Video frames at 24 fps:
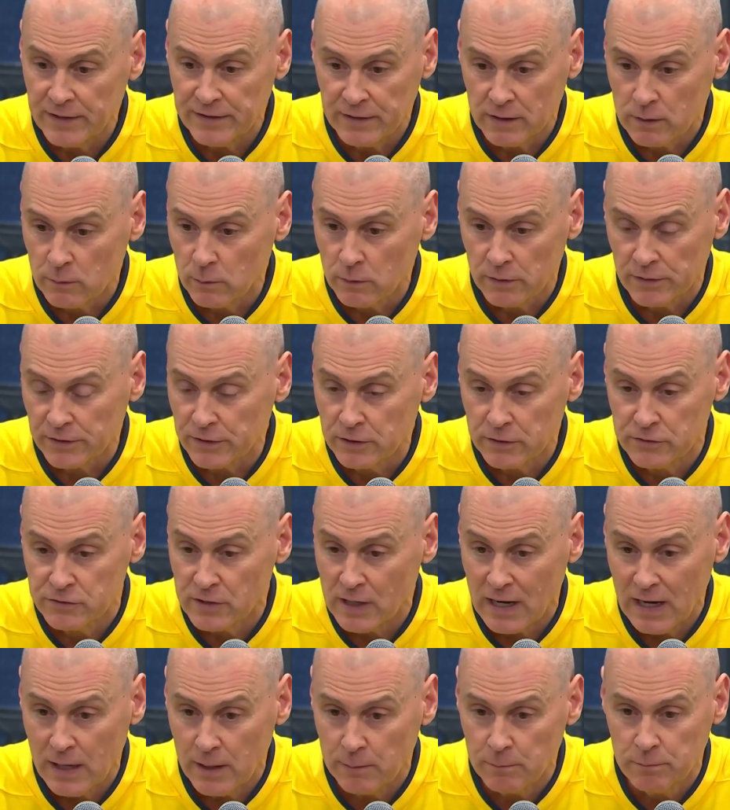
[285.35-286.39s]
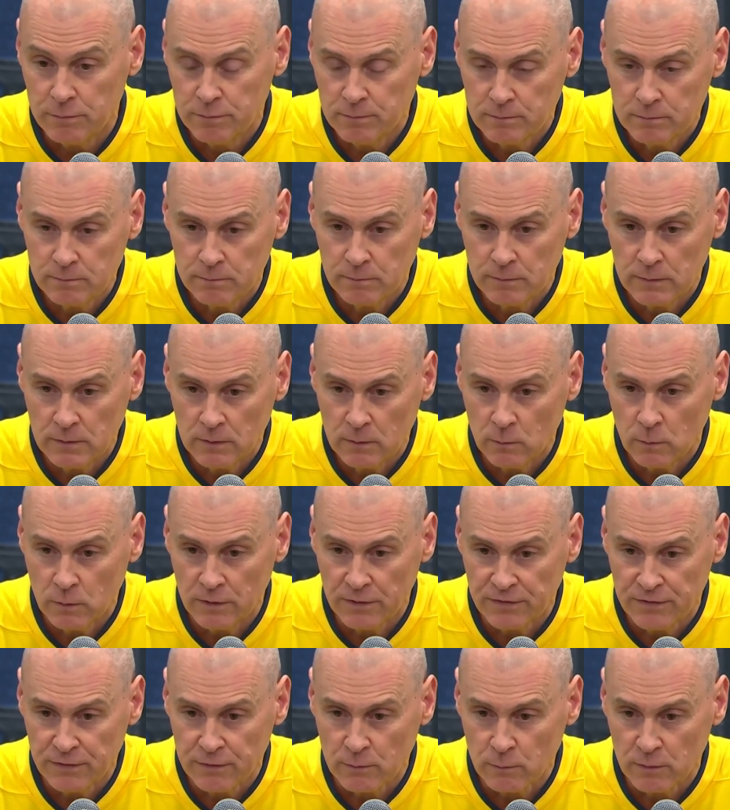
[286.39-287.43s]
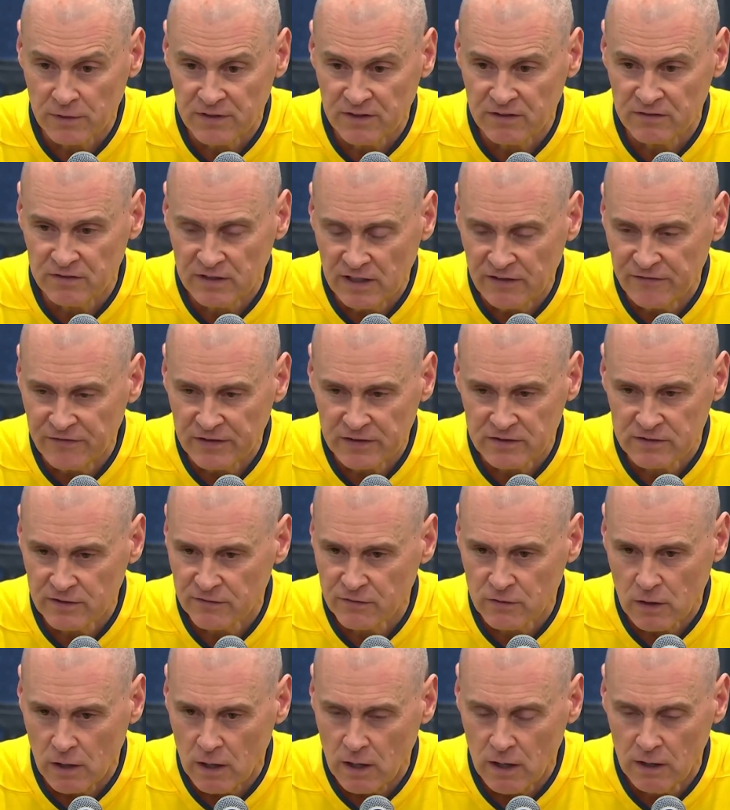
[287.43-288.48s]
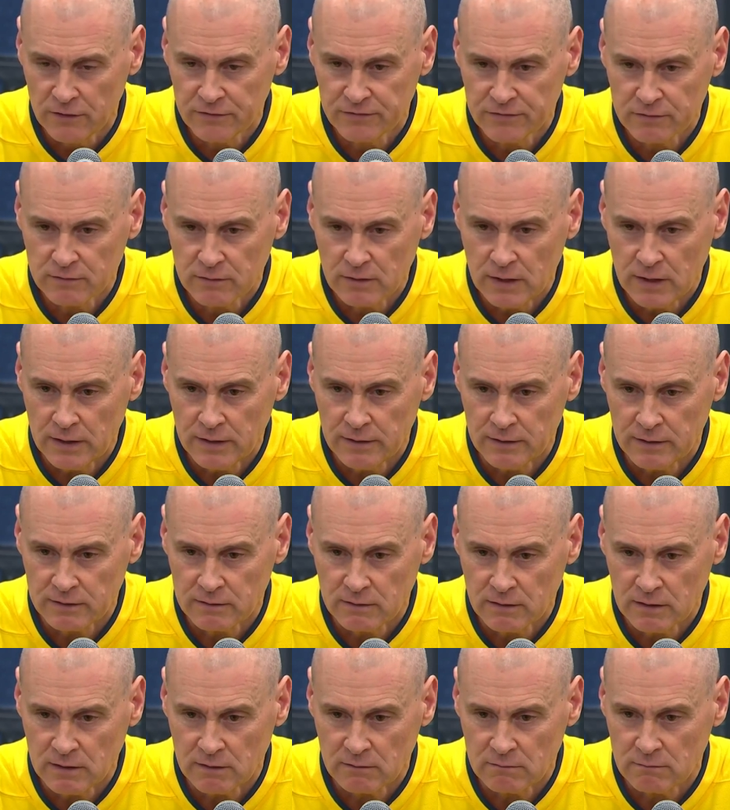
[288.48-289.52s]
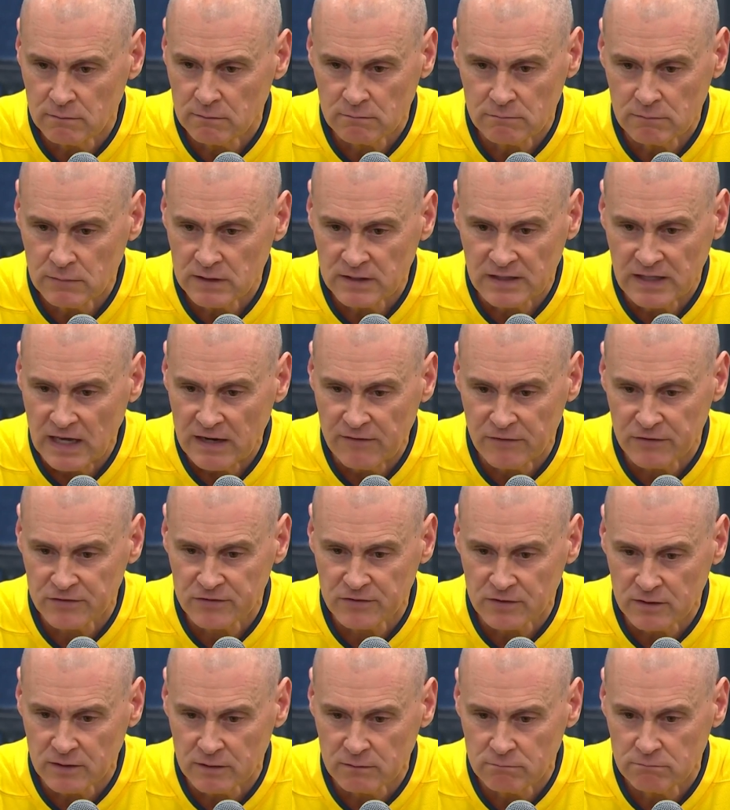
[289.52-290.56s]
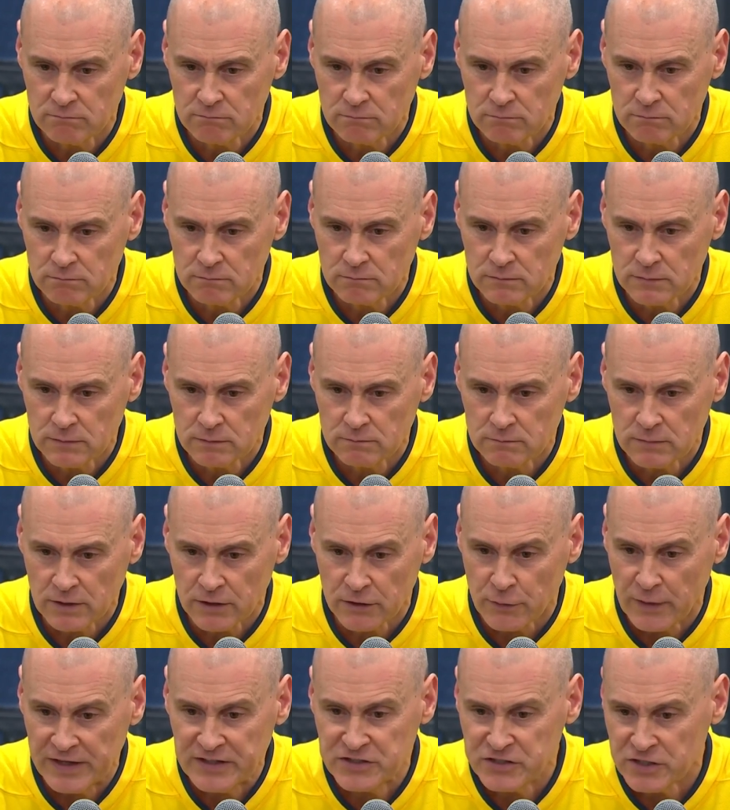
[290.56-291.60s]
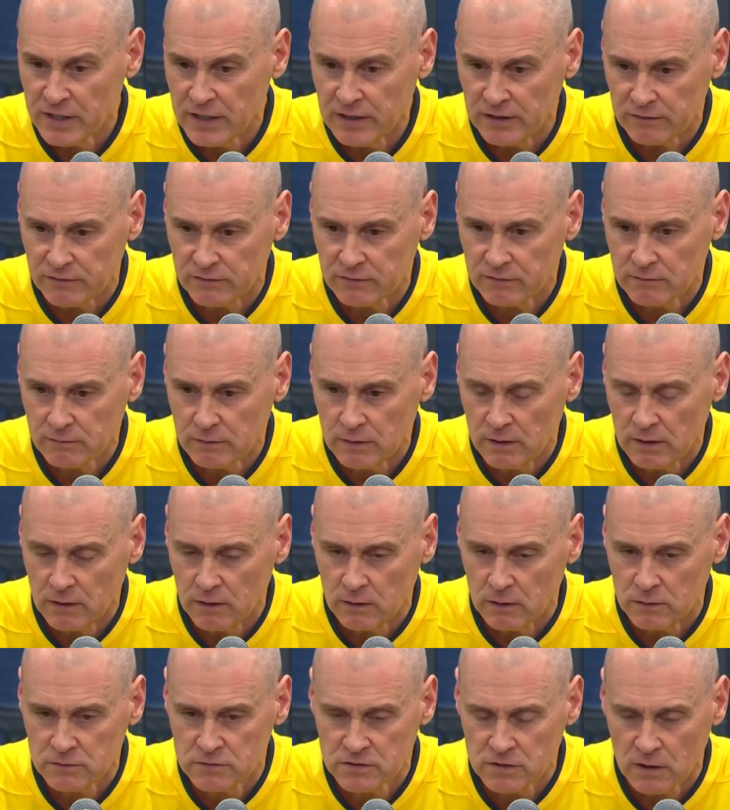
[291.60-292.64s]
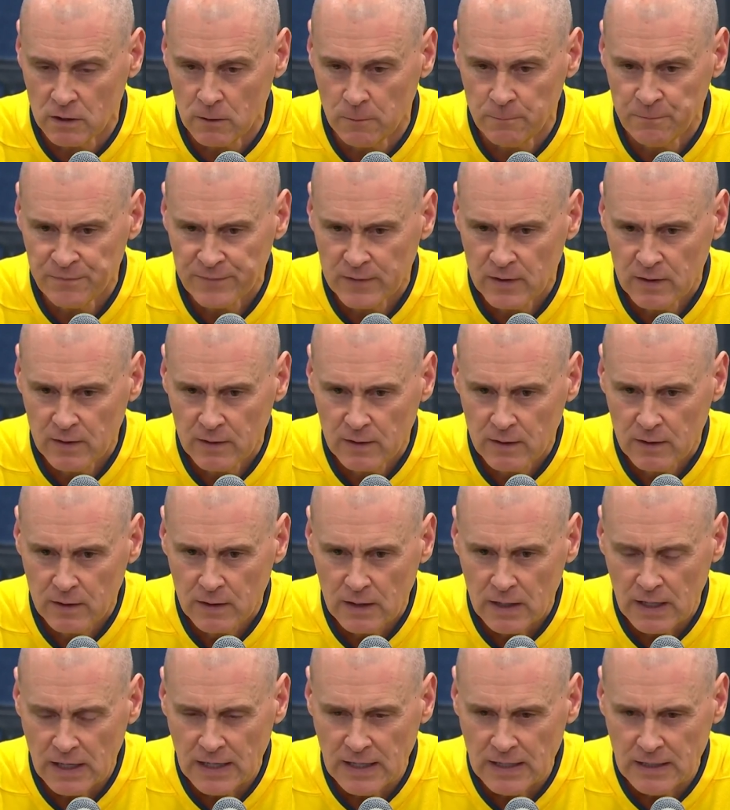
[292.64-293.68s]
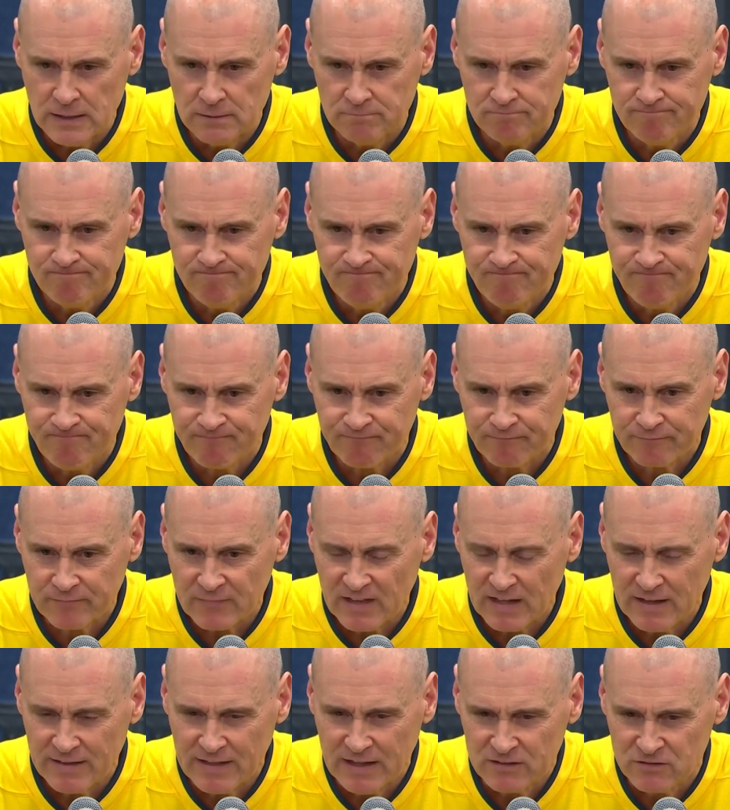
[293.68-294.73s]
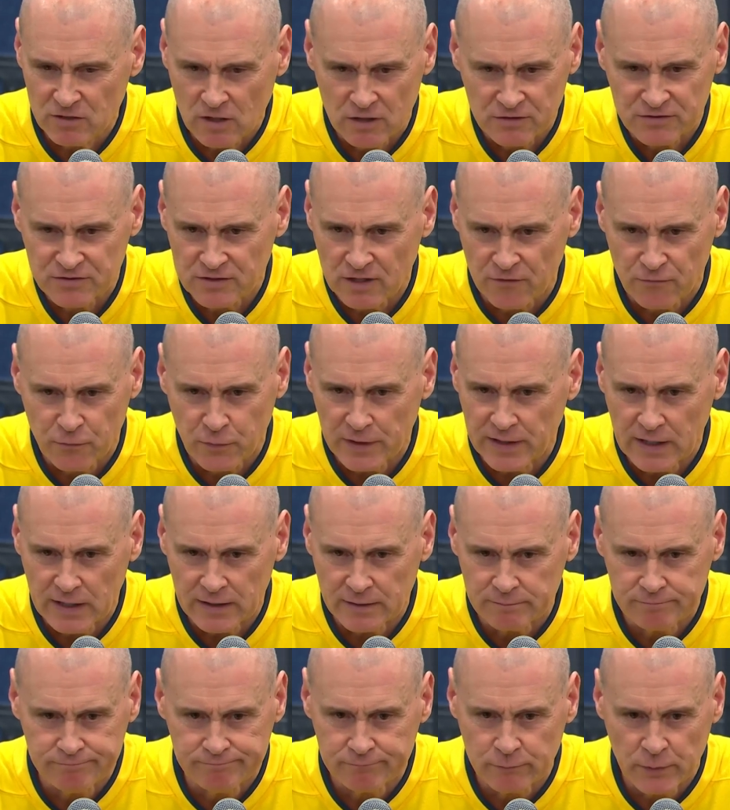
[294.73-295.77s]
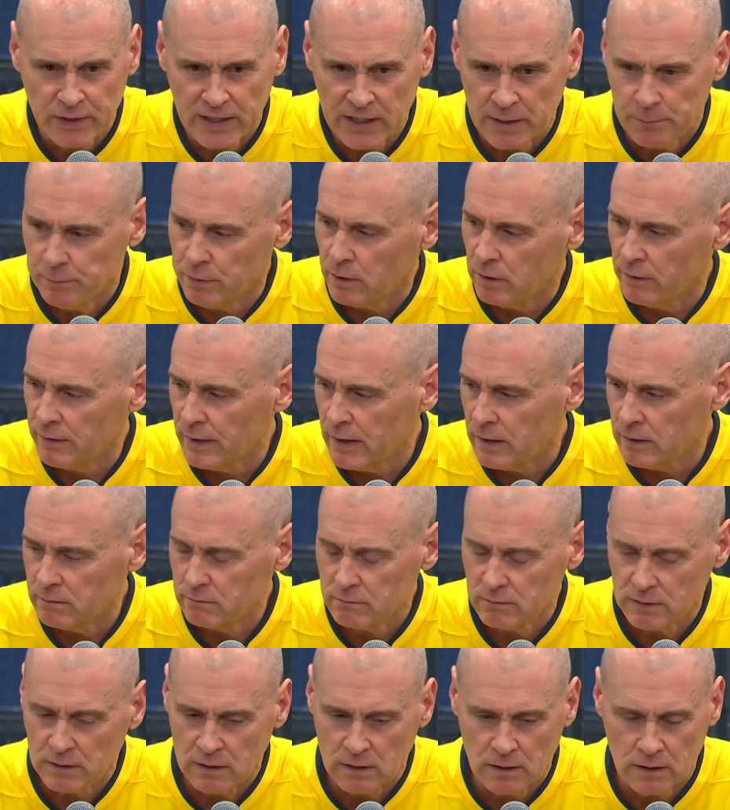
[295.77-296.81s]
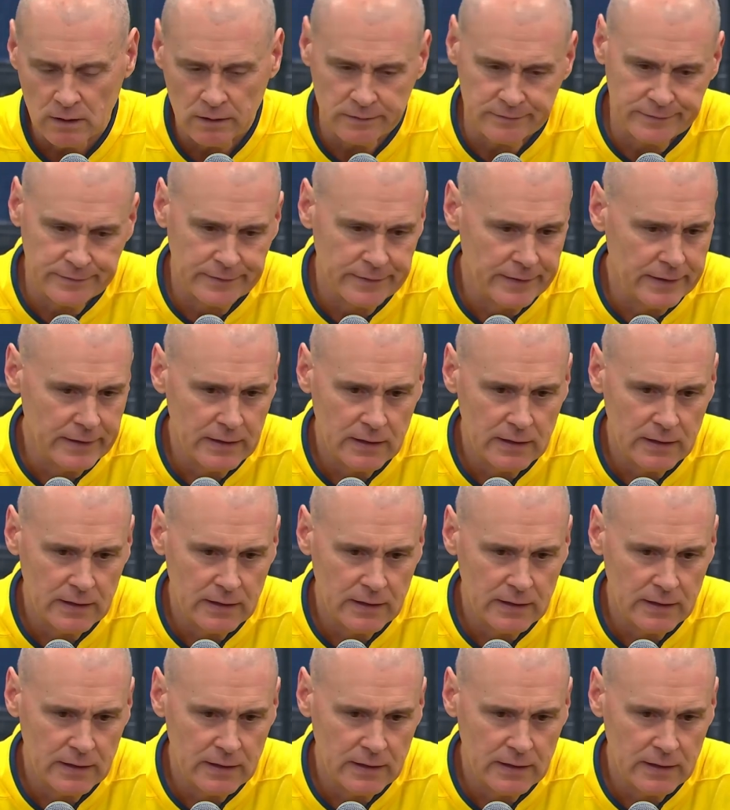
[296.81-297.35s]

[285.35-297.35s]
did a really good job with his defensive calls, and it gave us a great chance, So, and that's all stuff we gotta build on.